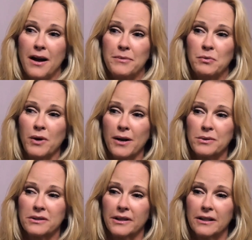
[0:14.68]
I mean, when I
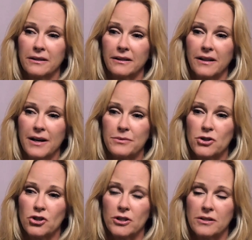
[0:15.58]
was little, I
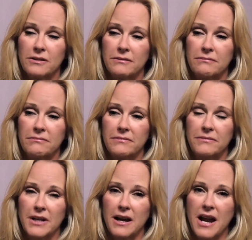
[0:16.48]
was just
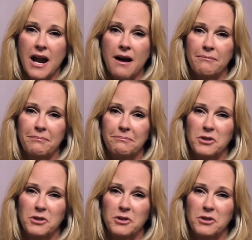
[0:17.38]
a ham.